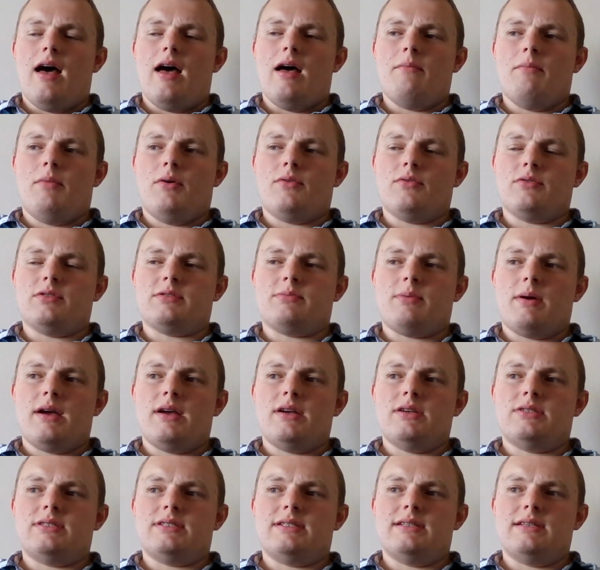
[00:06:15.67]
model
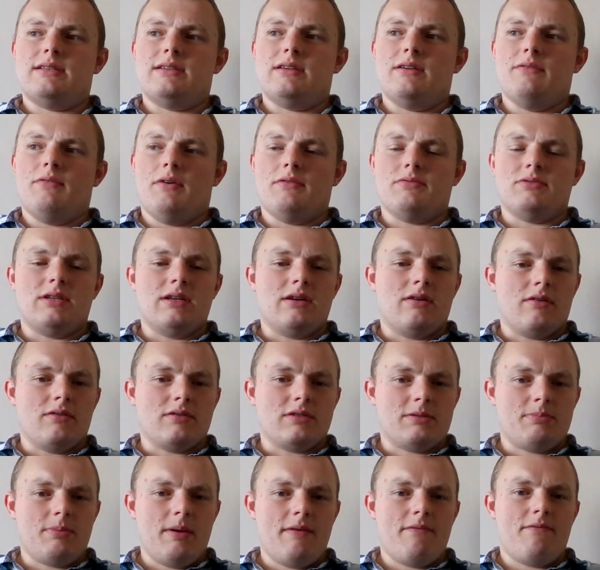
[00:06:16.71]
space. You've obviously got
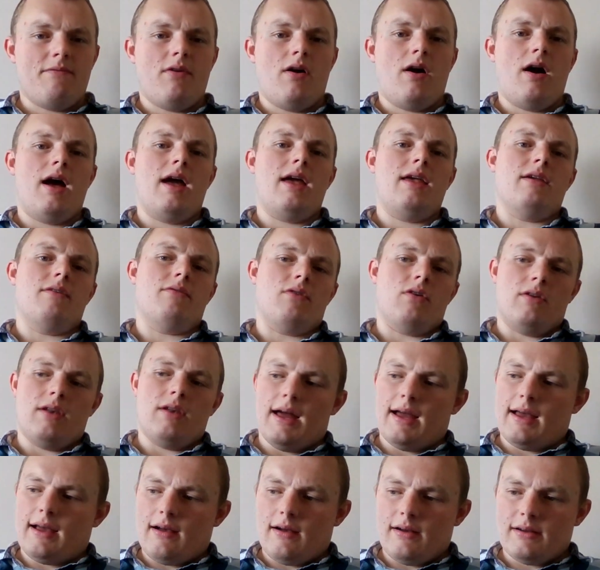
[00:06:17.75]
Spitfire, you've got
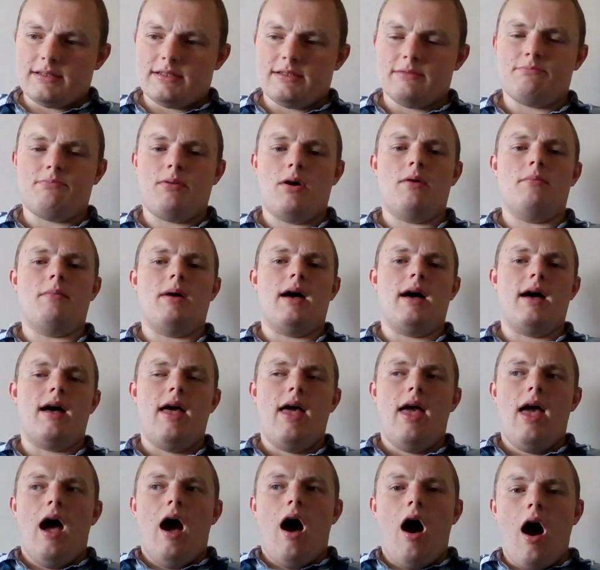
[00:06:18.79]
Lancaster Bomber.
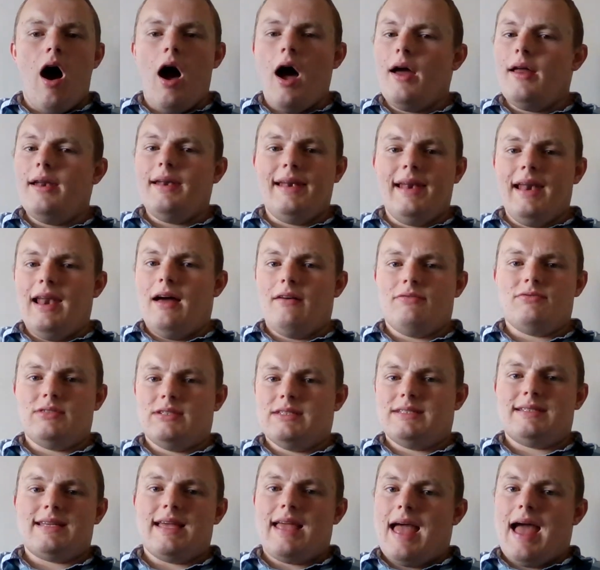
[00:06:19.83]
I'd love
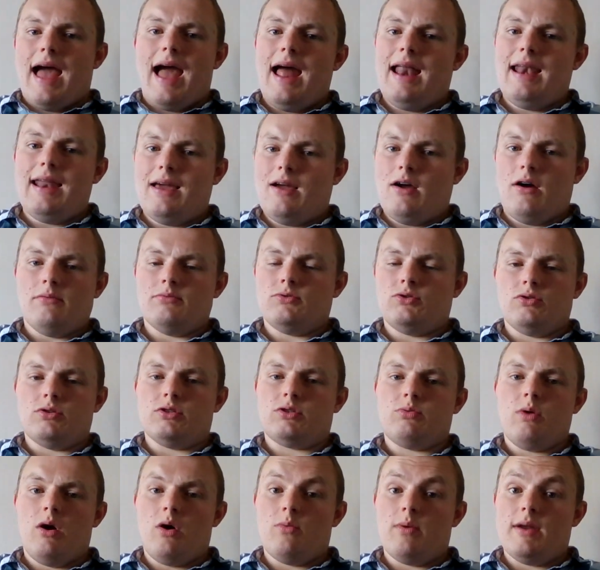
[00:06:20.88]
to see a helicopter
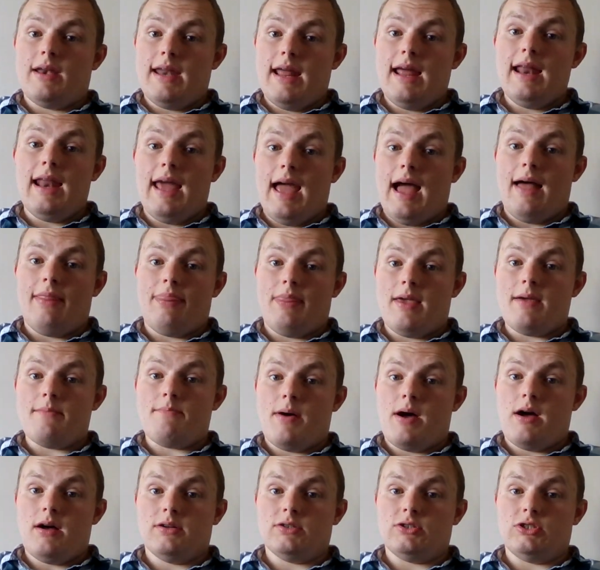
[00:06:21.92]
as well. We nearly had the
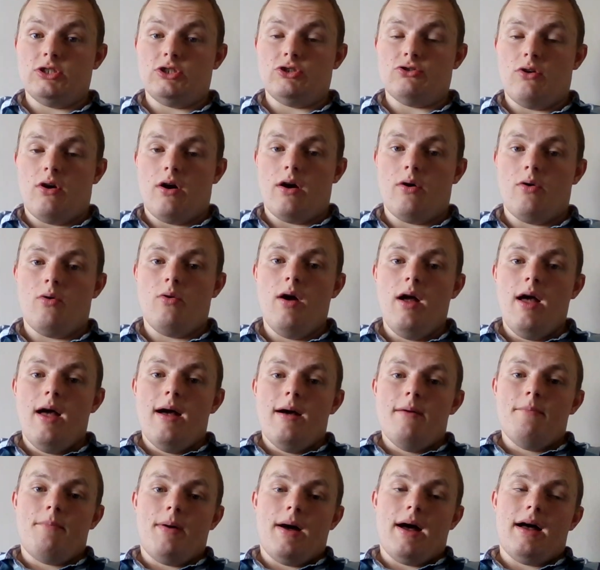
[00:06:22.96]
Apache trial,
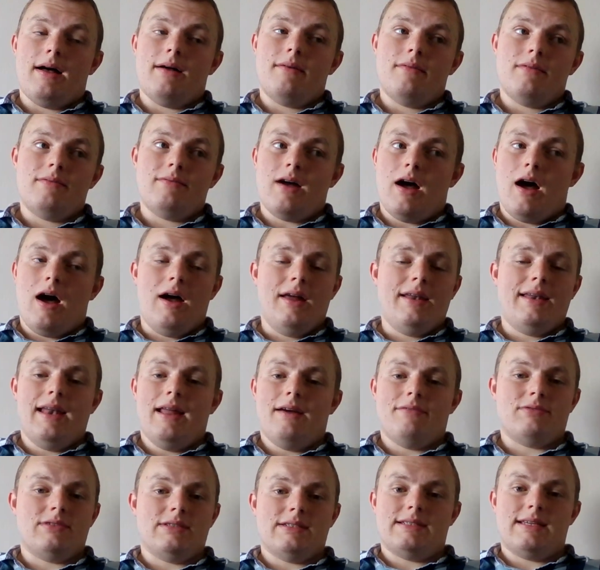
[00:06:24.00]
but I'd
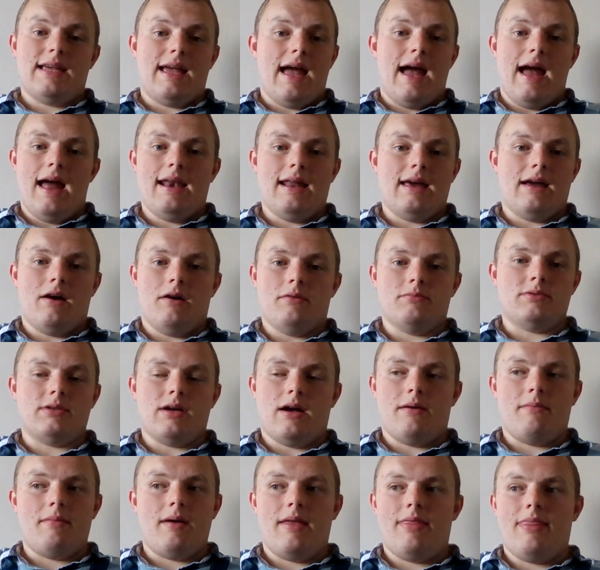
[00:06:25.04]
love to see a helicopter.
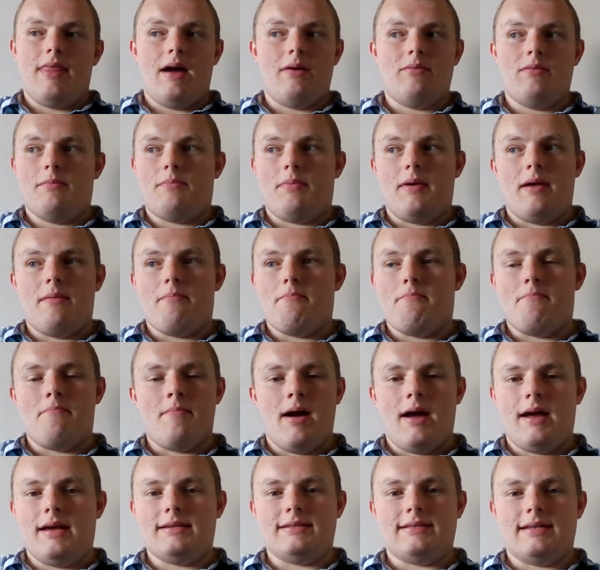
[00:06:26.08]
I mean, that would be
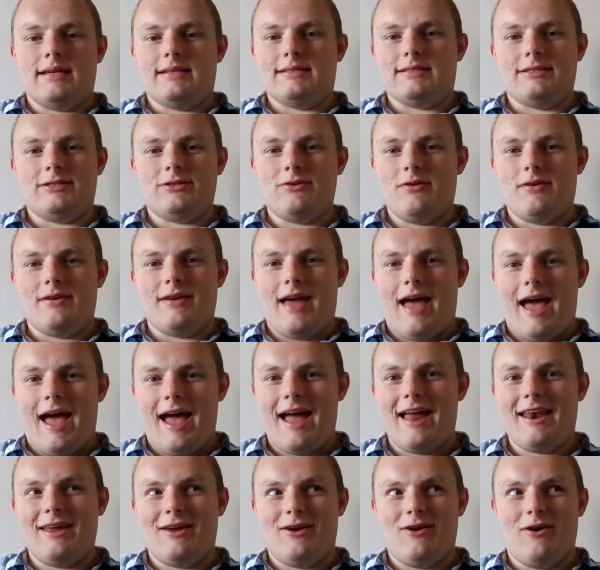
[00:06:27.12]
amazing to do in a
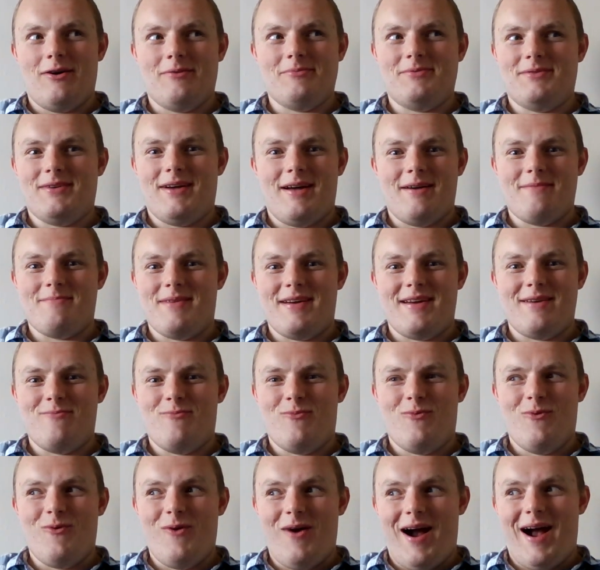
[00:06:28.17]
helicopter. I
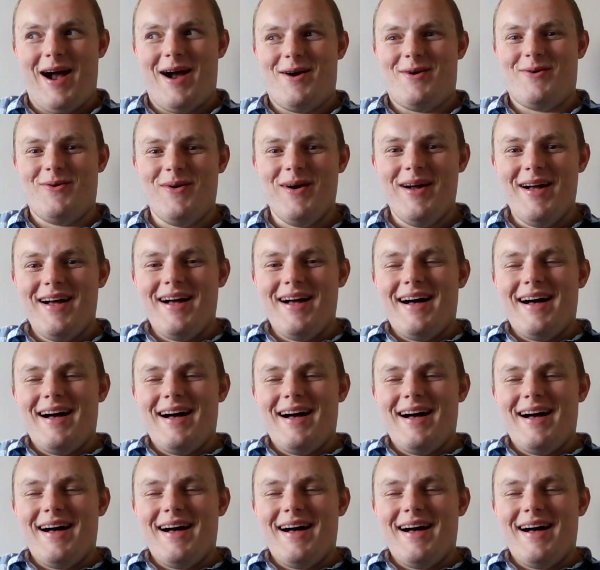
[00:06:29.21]
mean, wow.